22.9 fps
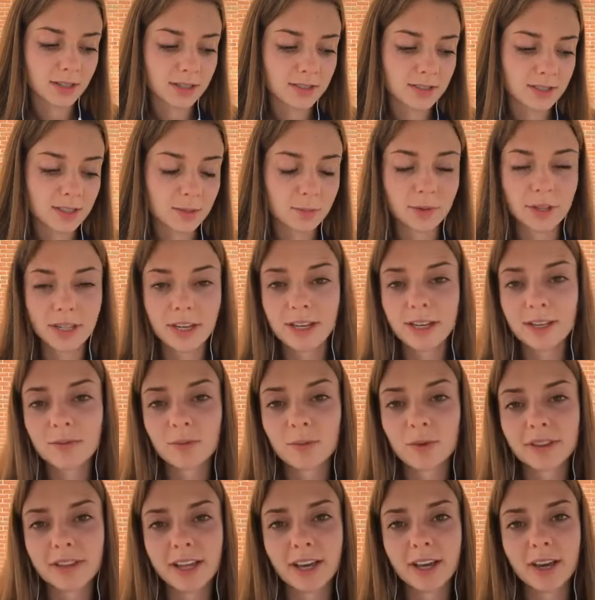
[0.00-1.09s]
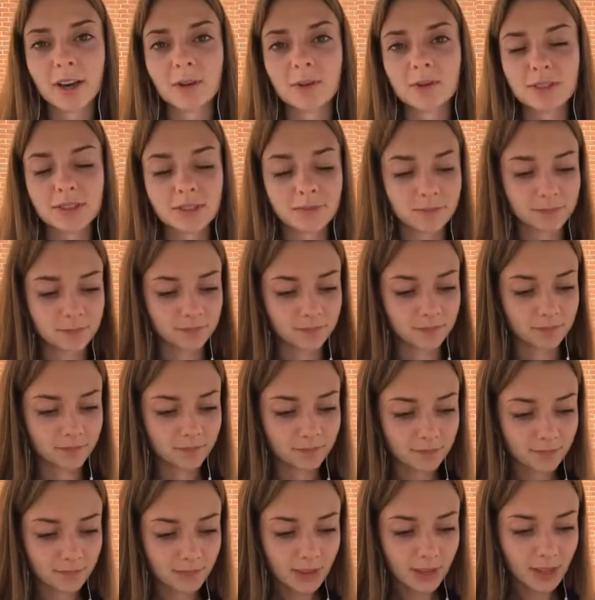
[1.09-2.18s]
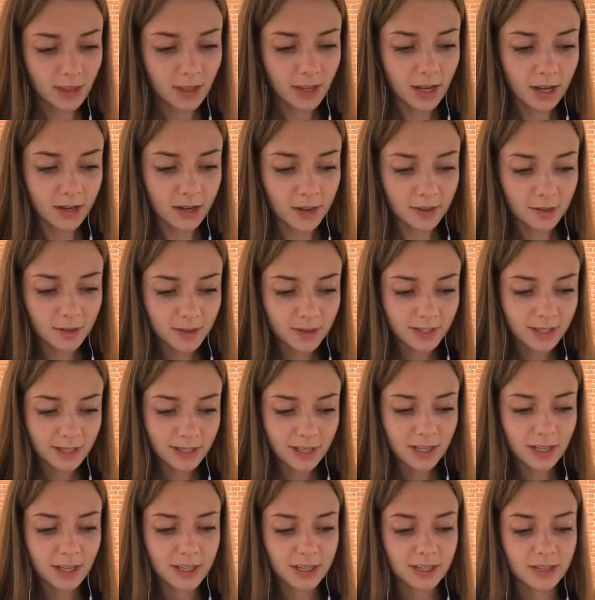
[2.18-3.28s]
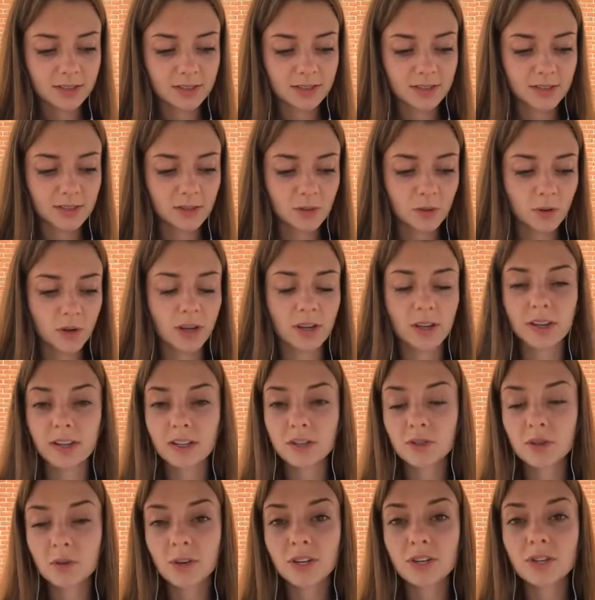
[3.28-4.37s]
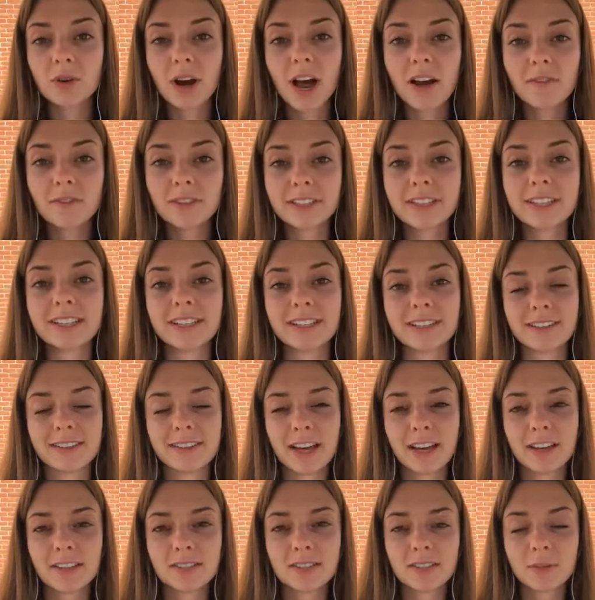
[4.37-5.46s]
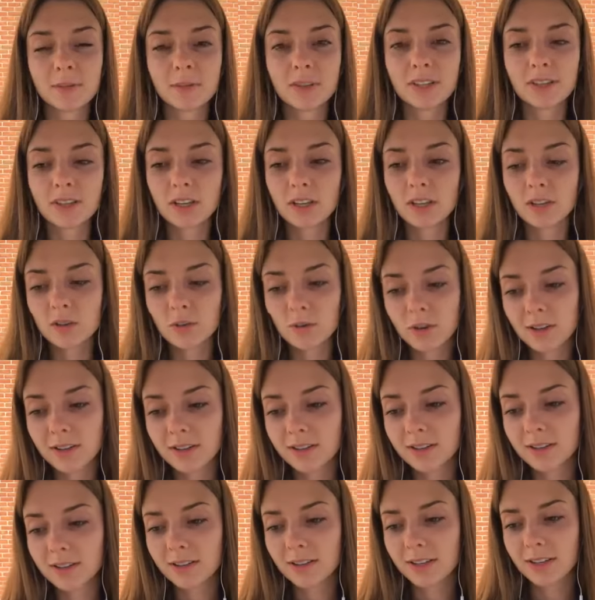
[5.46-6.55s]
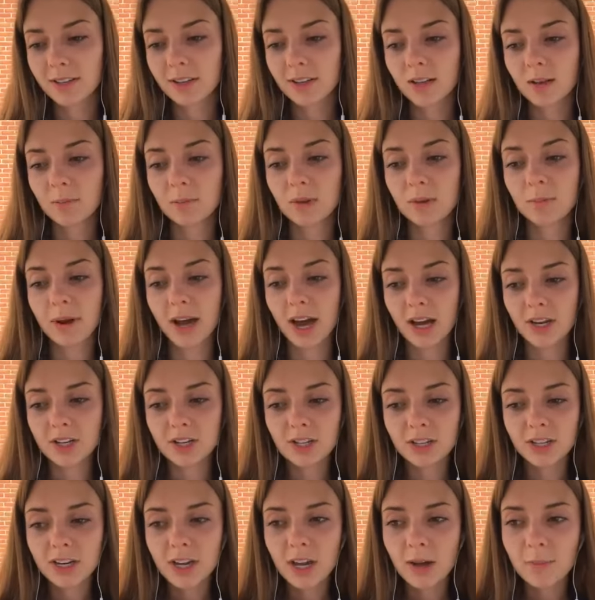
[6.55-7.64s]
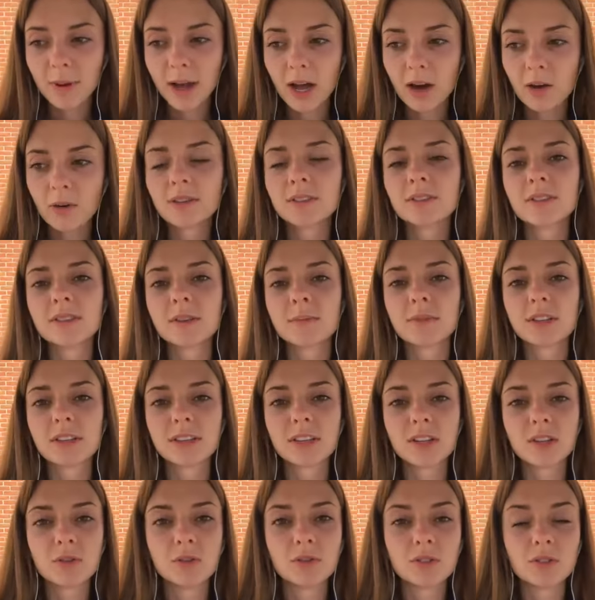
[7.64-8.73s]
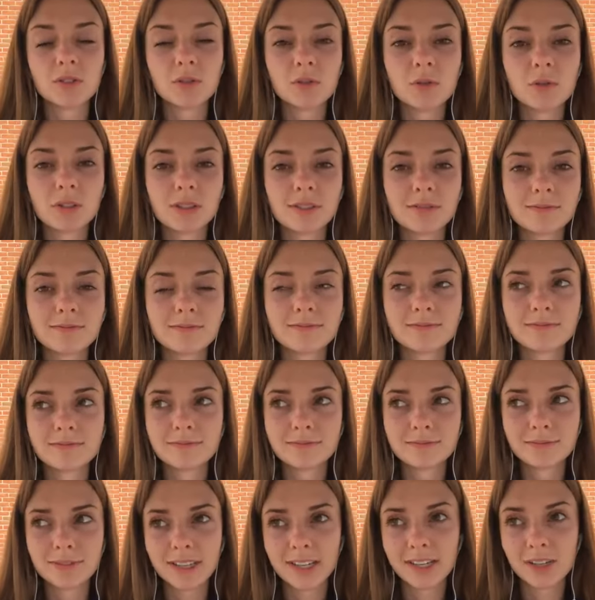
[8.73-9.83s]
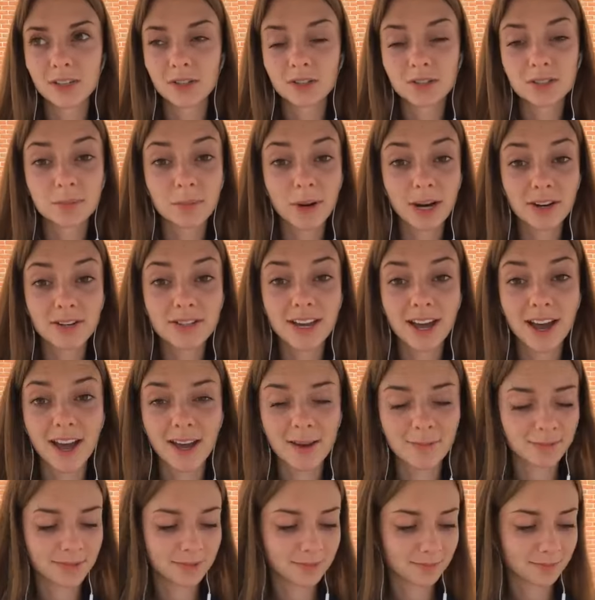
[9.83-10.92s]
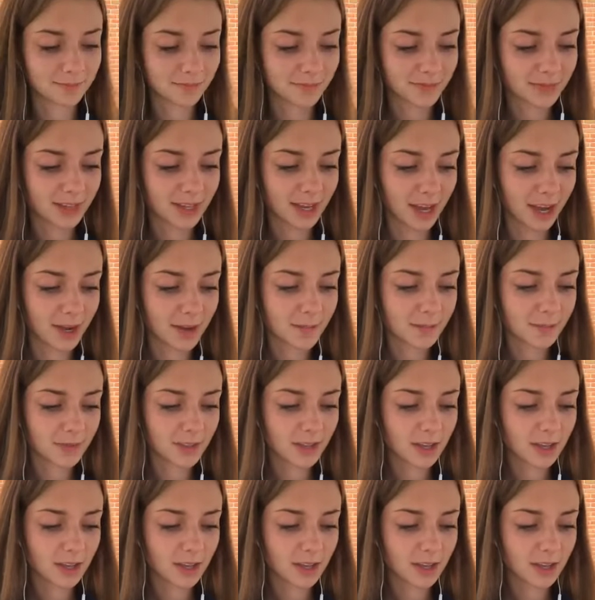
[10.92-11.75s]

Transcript: is to play with Legos. Another thing is you could enjoy traveling. That is something that you could be passionate about and something that you do in your spare time. Okay.